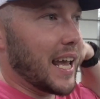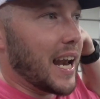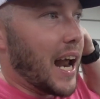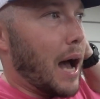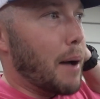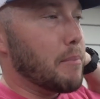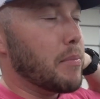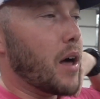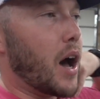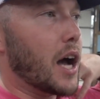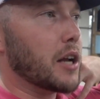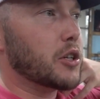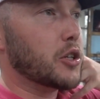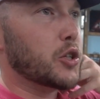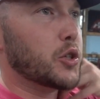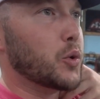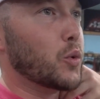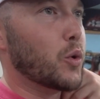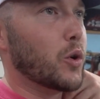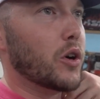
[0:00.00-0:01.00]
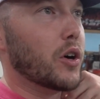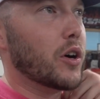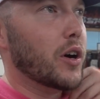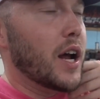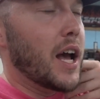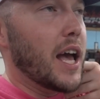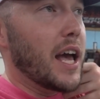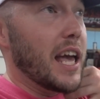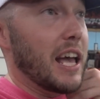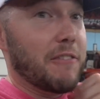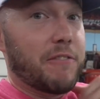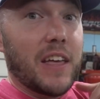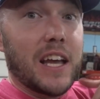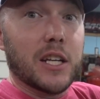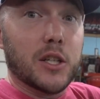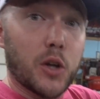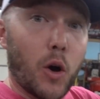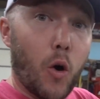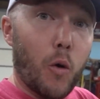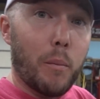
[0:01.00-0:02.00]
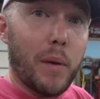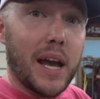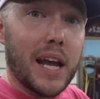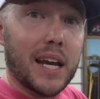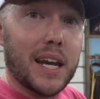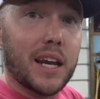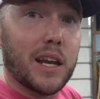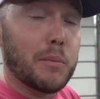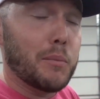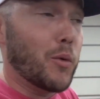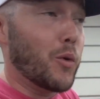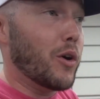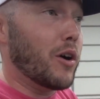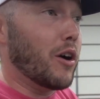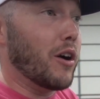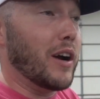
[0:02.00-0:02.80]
and I'm not sure if they don't make it anymore